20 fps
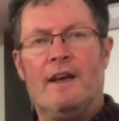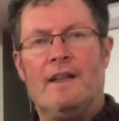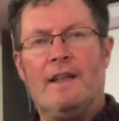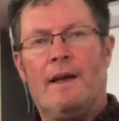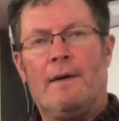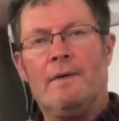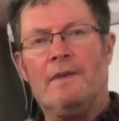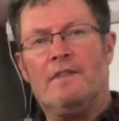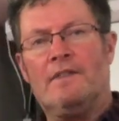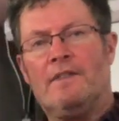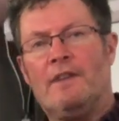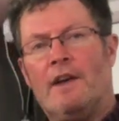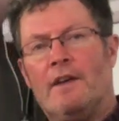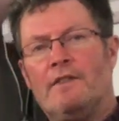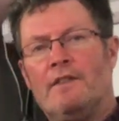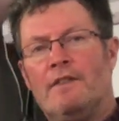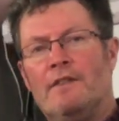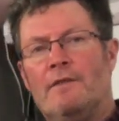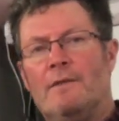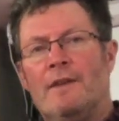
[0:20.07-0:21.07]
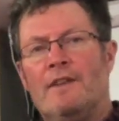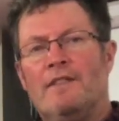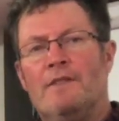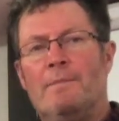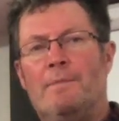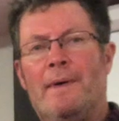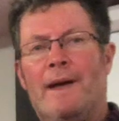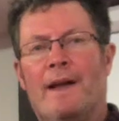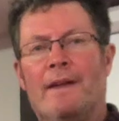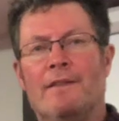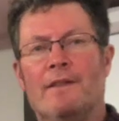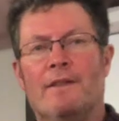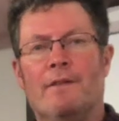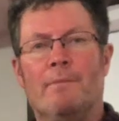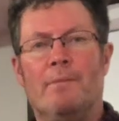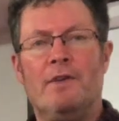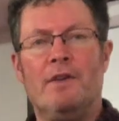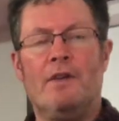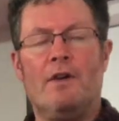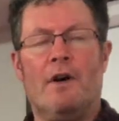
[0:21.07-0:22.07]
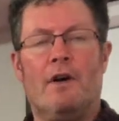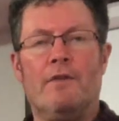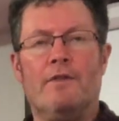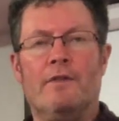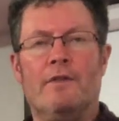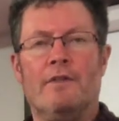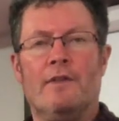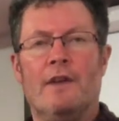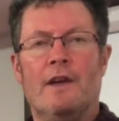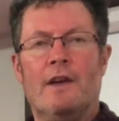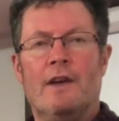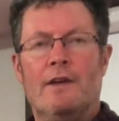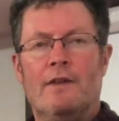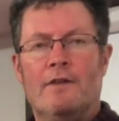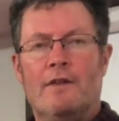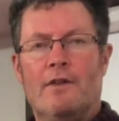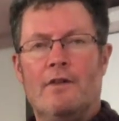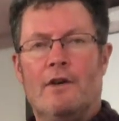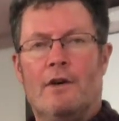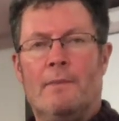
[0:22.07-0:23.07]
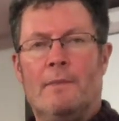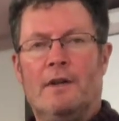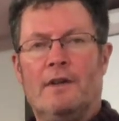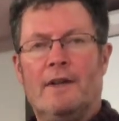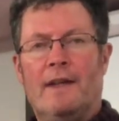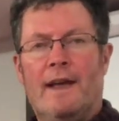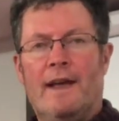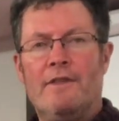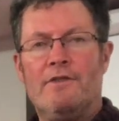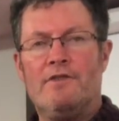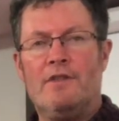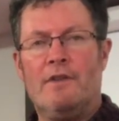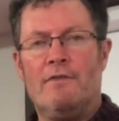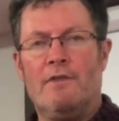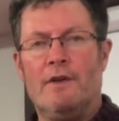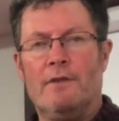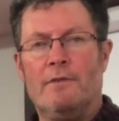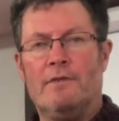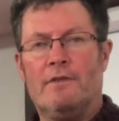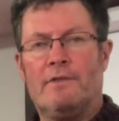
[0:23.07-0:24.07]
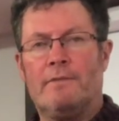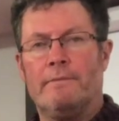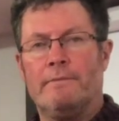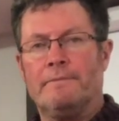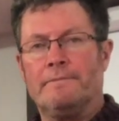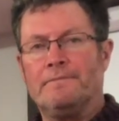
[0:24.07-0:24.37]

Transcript: and how it's starting to expand beyond the normal entry routes.